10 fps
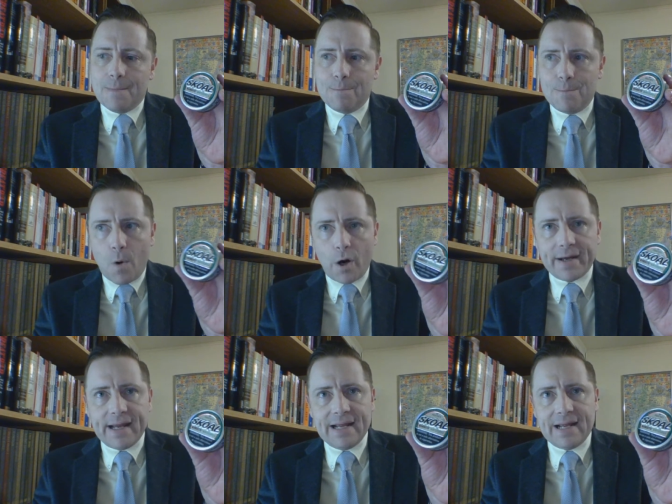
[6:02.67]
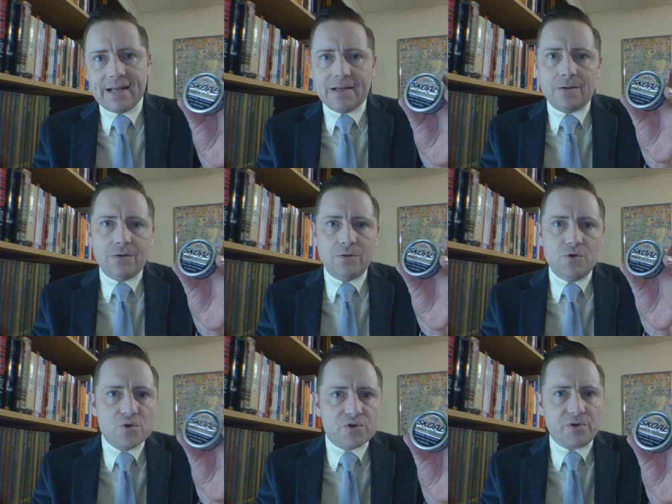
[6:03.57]
marketing
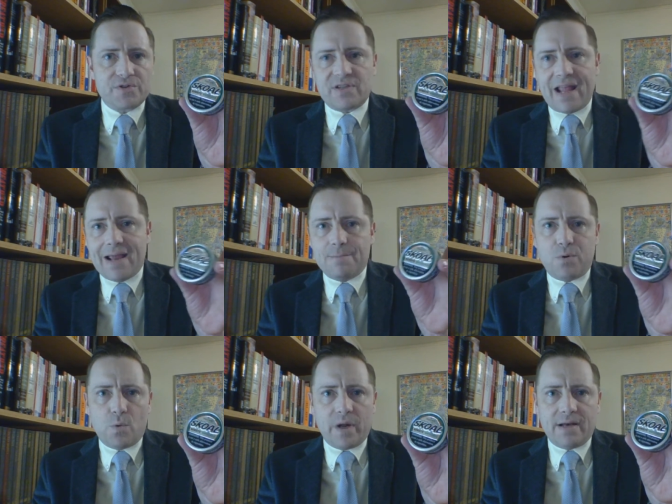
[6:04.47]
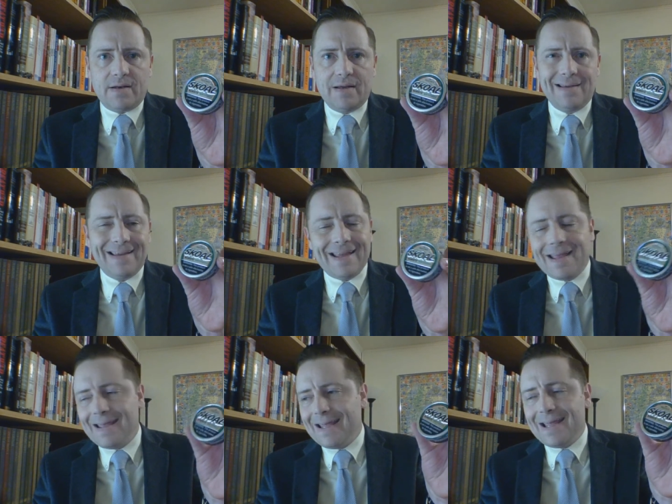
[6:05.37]
user standpoint,
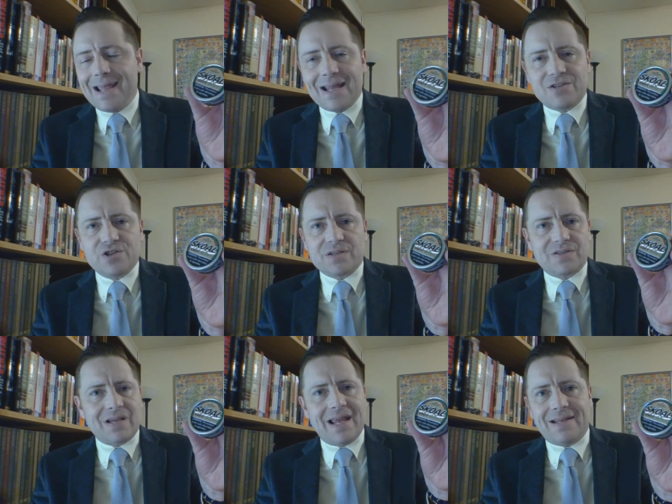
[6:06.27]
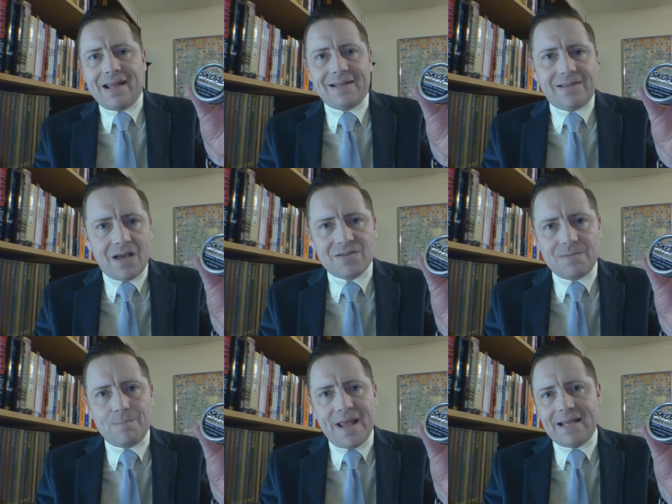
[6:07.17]
it, it just it, it
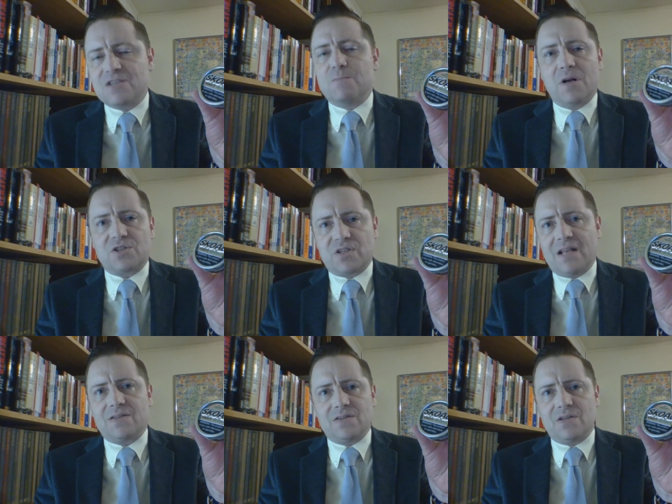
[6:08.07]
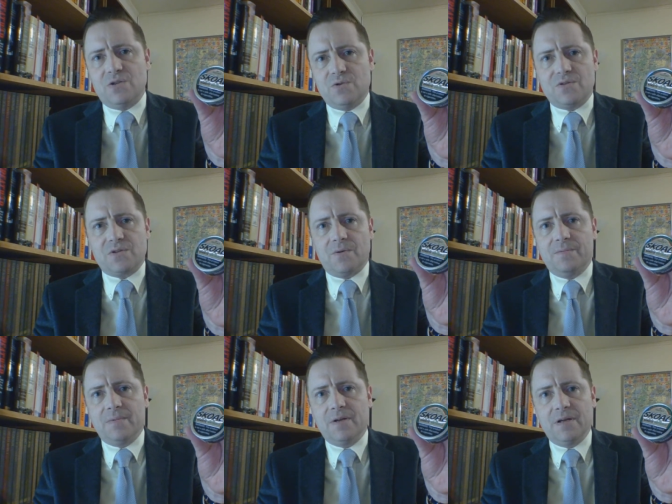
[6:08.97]
doesn't make as much sense as it used to.
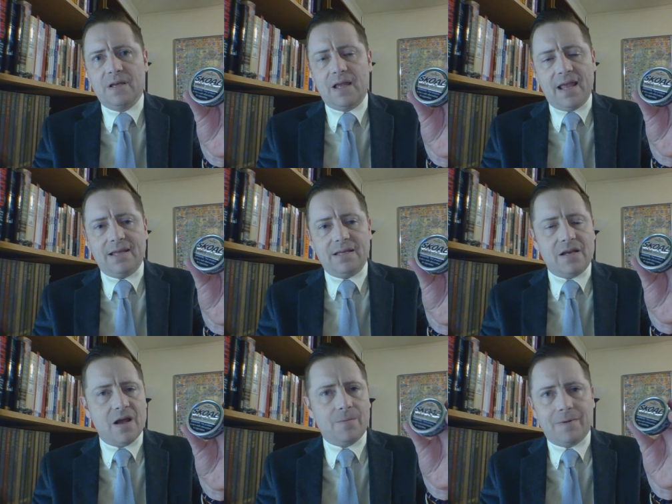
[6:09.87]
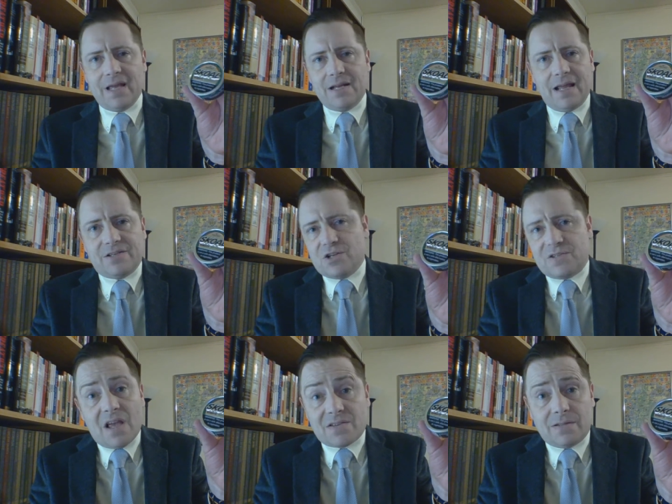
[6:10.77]
It, you know, it, it just
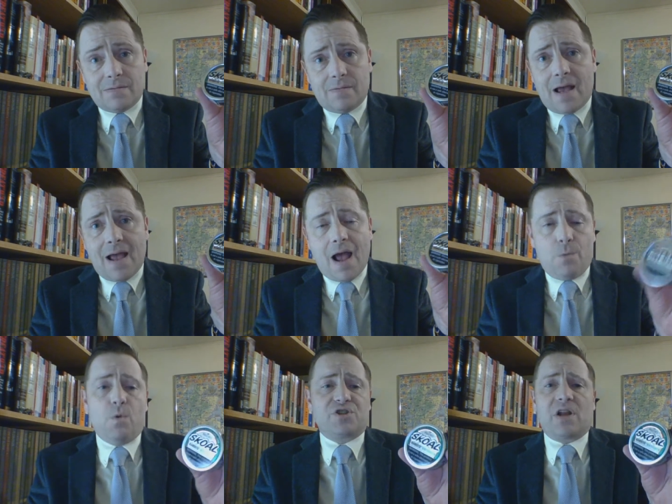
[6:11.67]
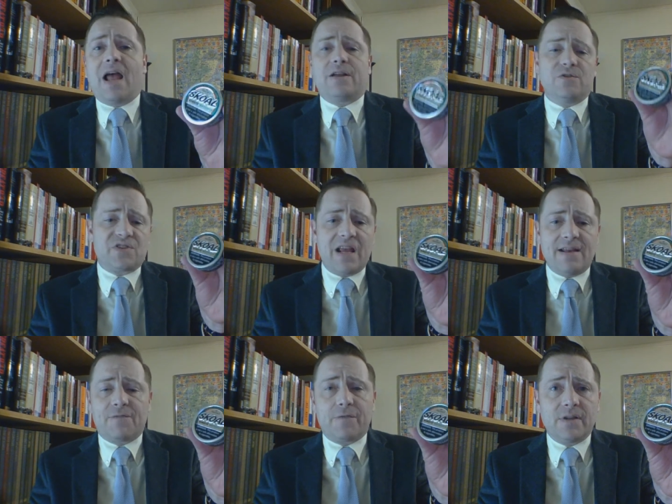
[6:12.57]
doesn't. I, I wish I could say
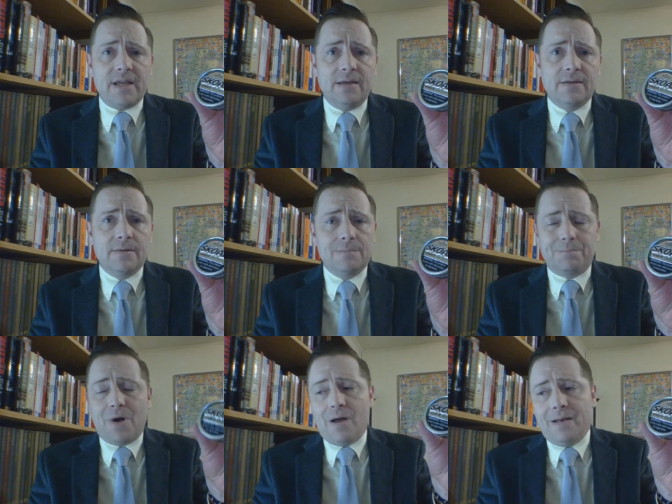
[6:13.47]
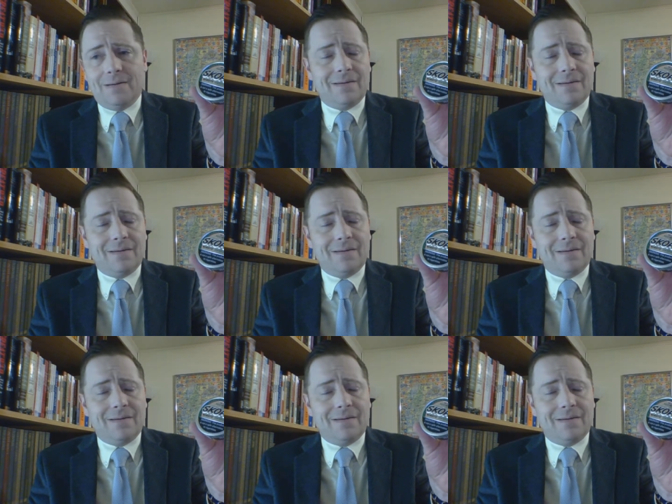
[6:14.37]
differently, but